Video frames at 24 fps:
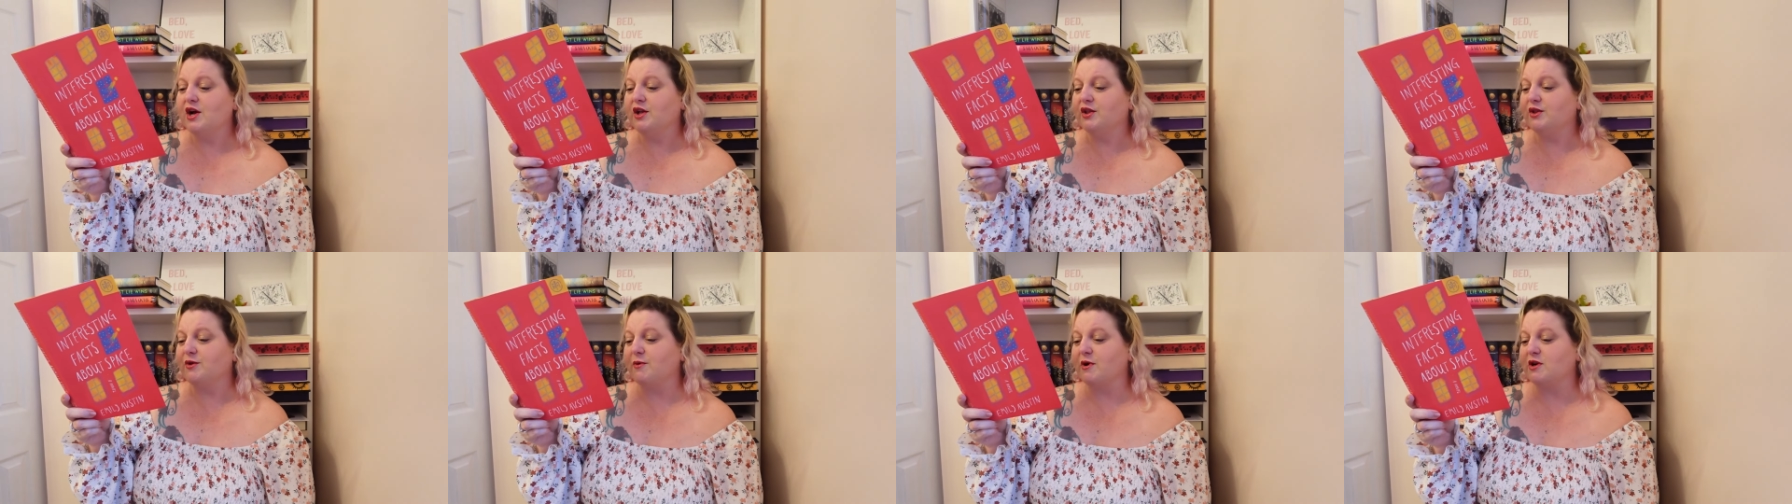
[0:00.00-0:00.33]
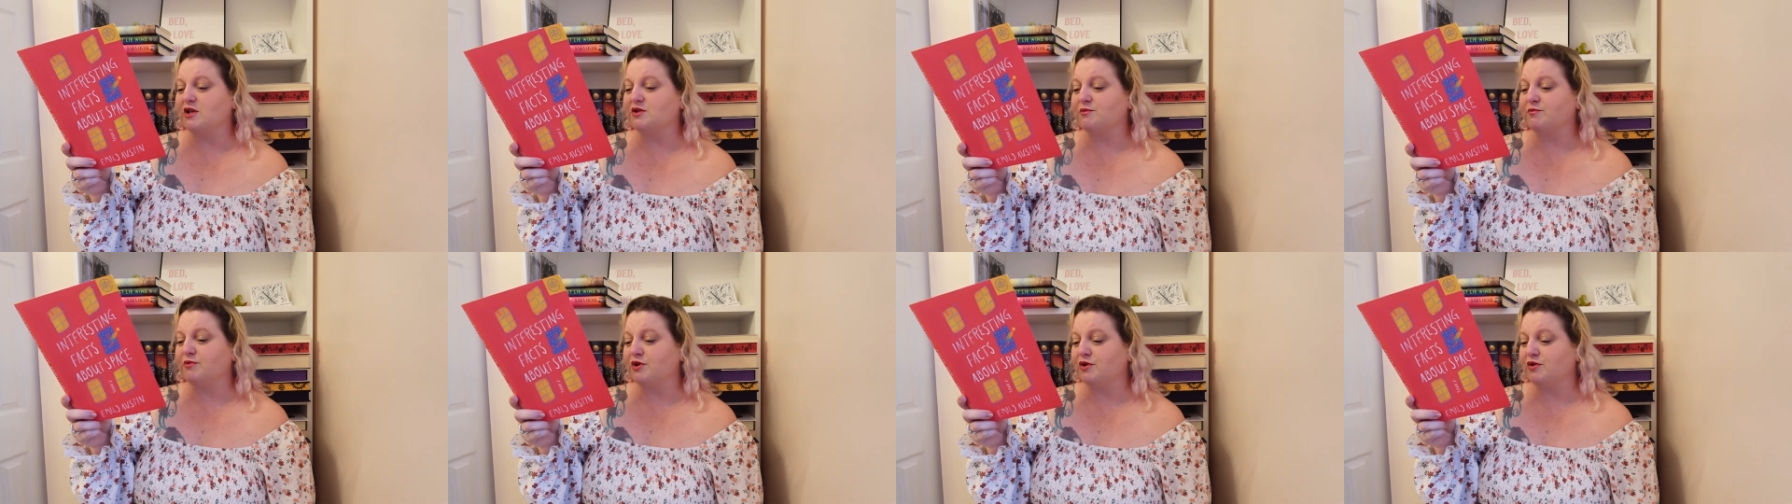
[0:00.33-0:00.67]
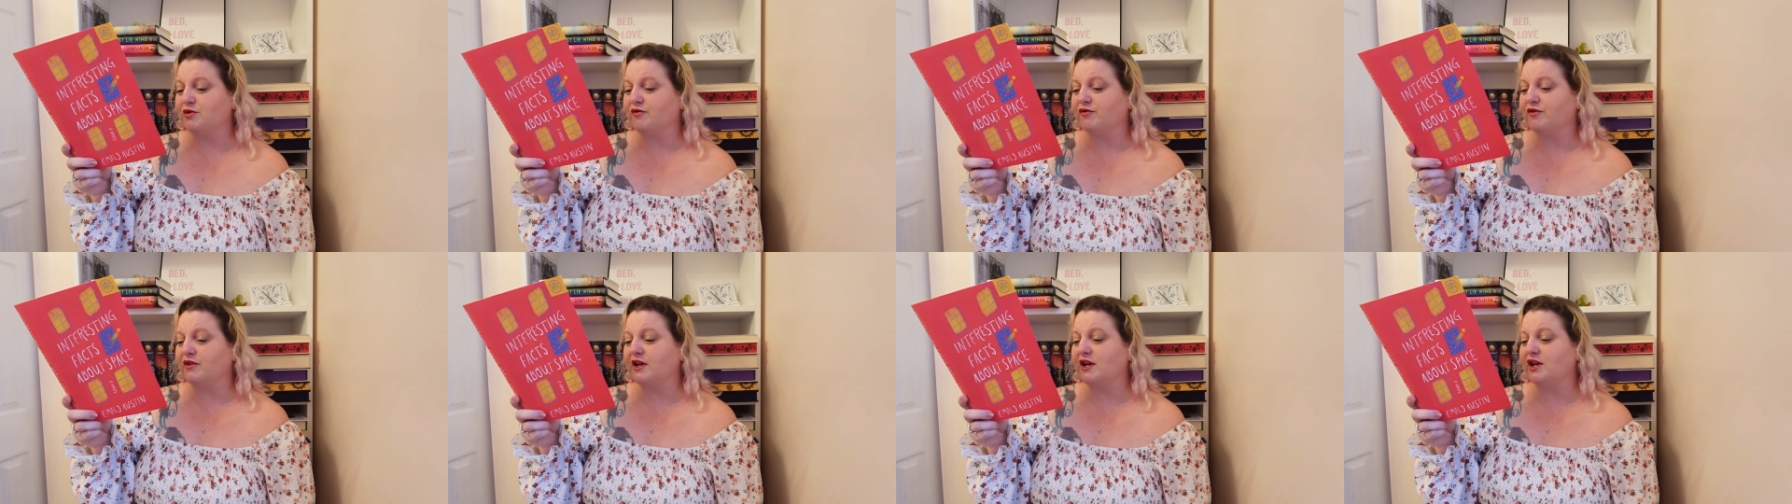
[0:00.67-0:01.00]
the most
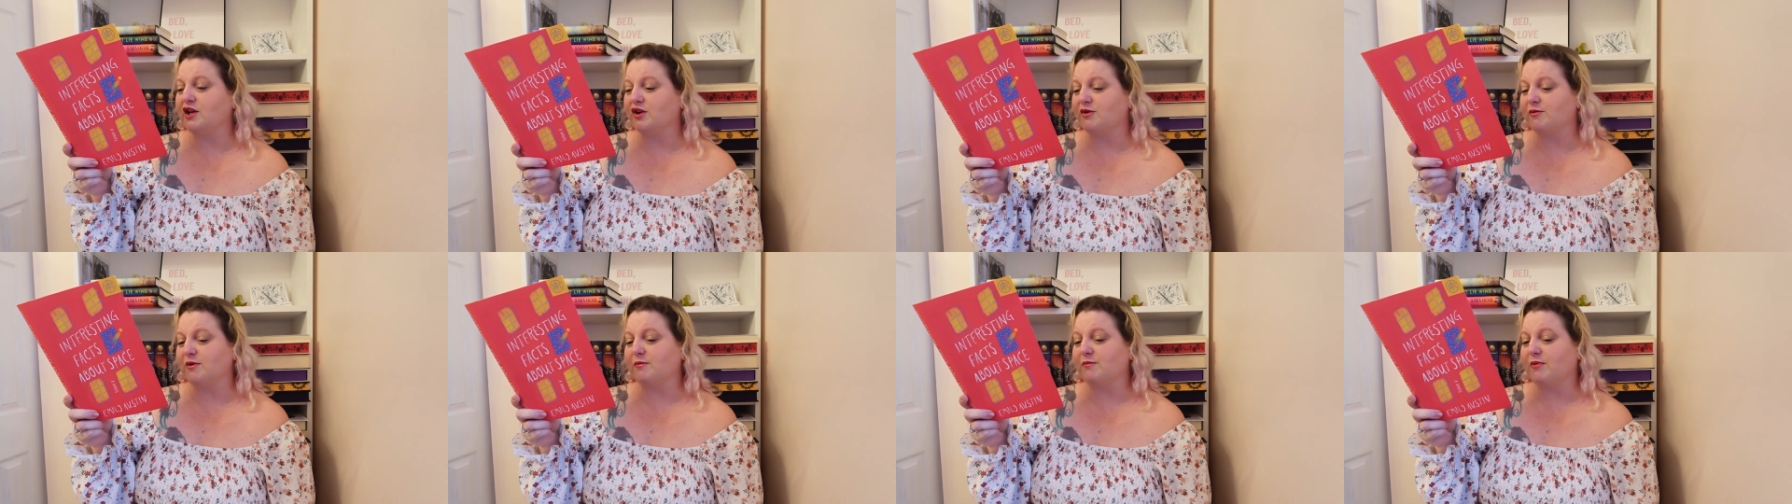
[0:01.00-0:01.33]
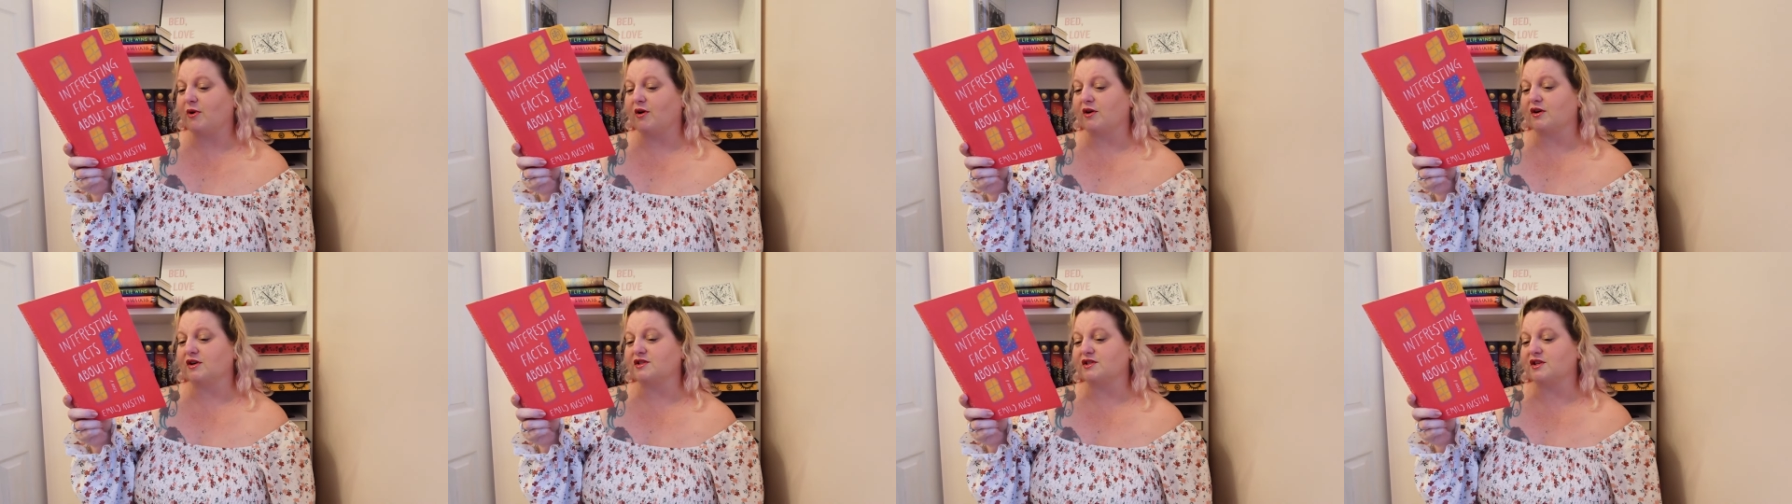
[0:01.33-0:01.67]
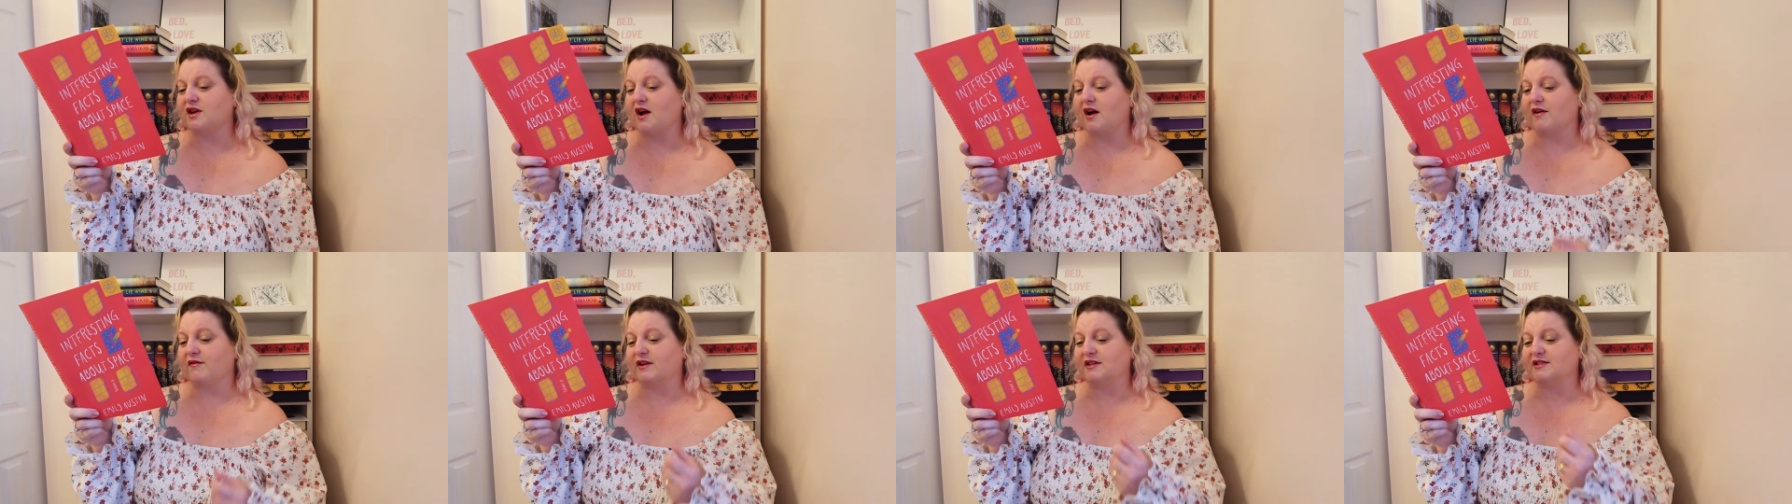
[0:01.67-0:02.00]
beautifully human parts
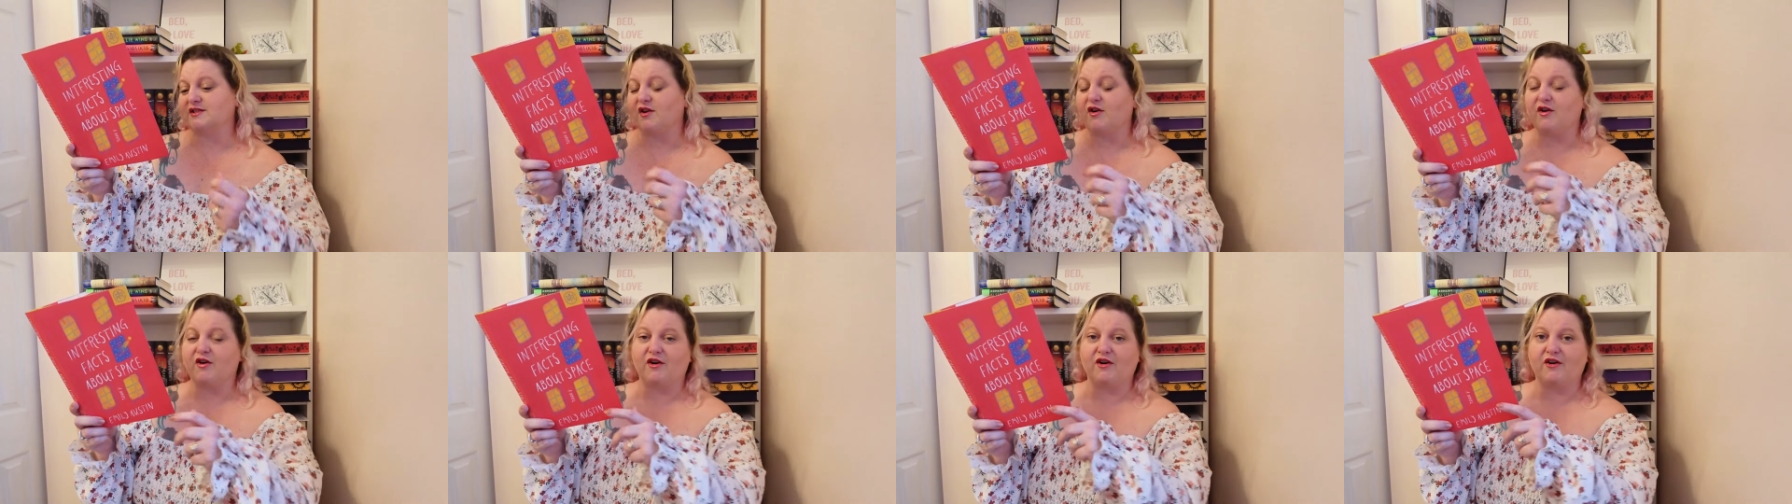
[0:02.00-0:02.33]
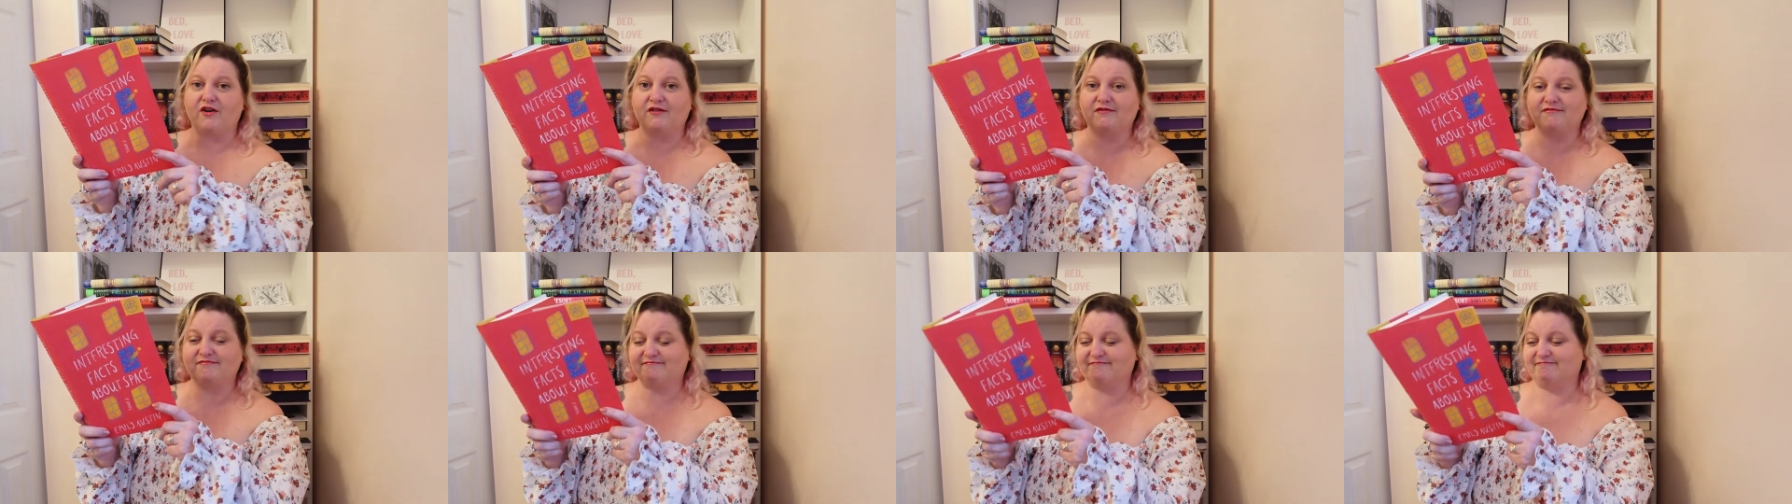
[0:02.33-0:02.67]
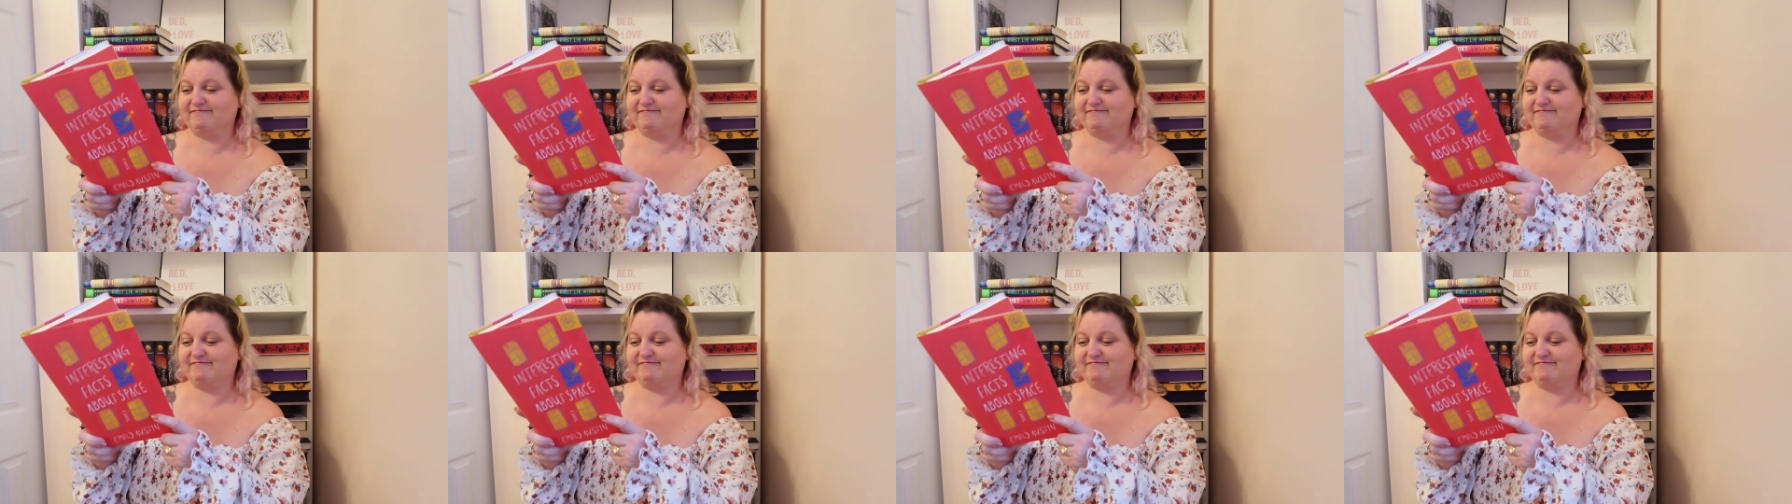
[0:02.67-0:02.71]
of us all.